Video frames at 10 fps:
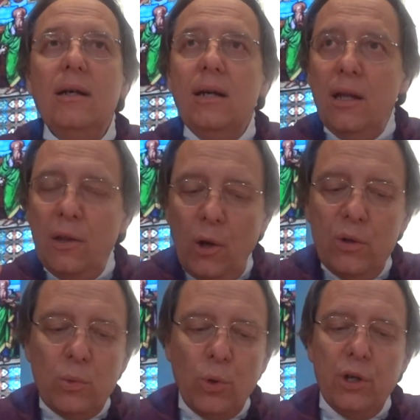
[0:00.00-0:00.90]
In
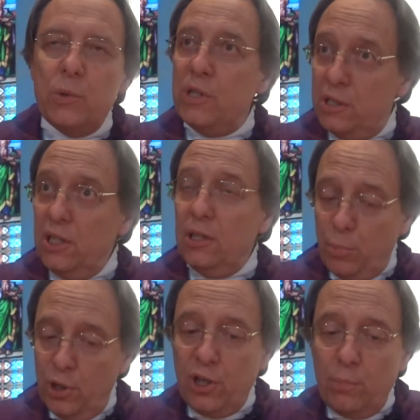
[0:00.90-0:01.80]
those words, we see a
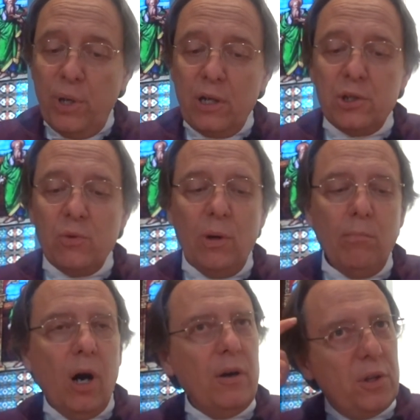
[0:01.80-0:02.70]
pretty good picture of what
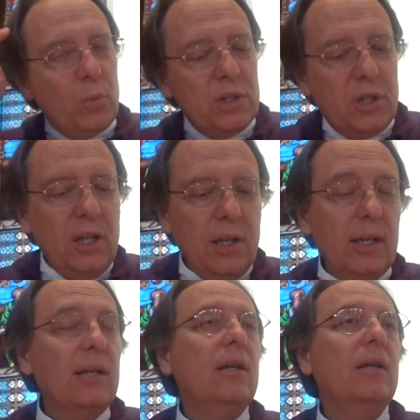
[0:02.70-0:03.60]
Martha was
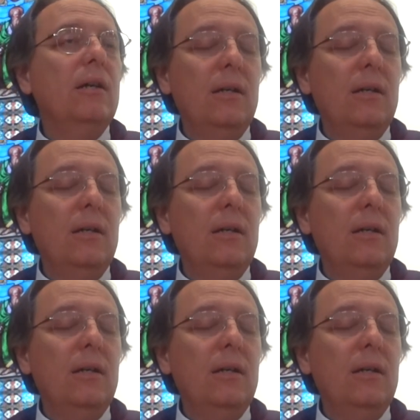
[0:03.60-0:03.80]
thinking.